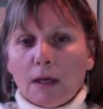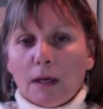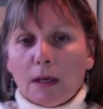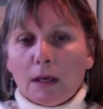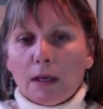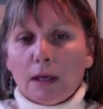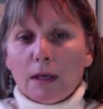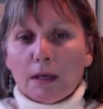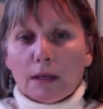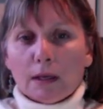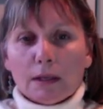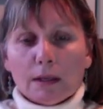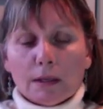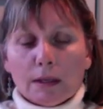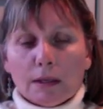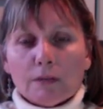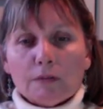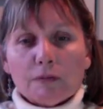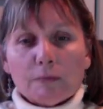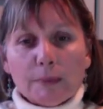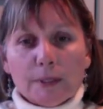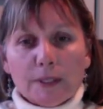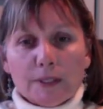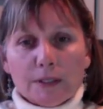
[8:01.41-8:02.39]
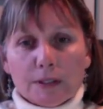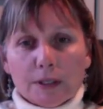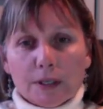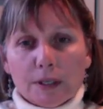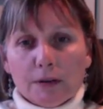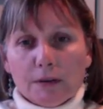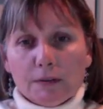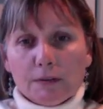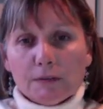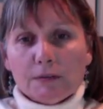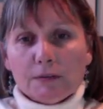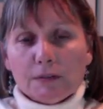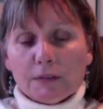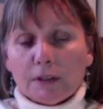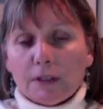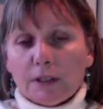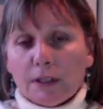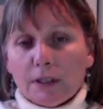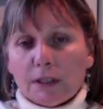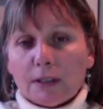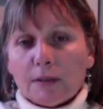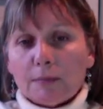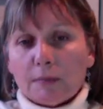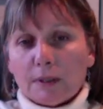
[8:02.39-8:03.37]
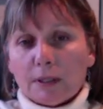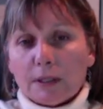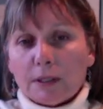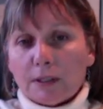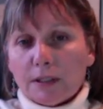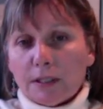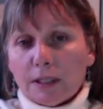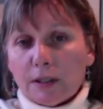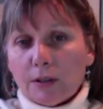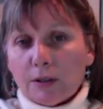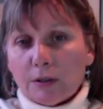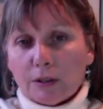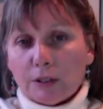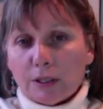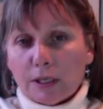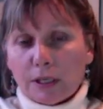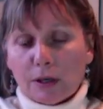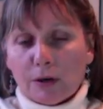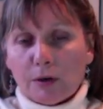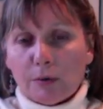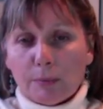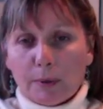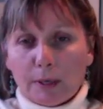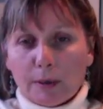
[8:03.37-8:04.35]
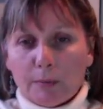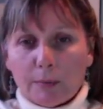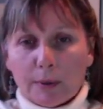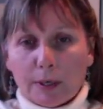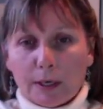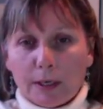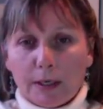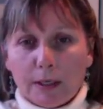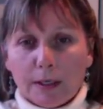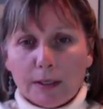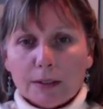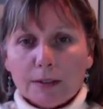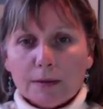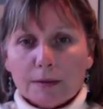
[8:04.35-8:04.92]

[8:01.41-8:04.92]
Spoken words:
And I love myself, and I'm going to take good care of my body.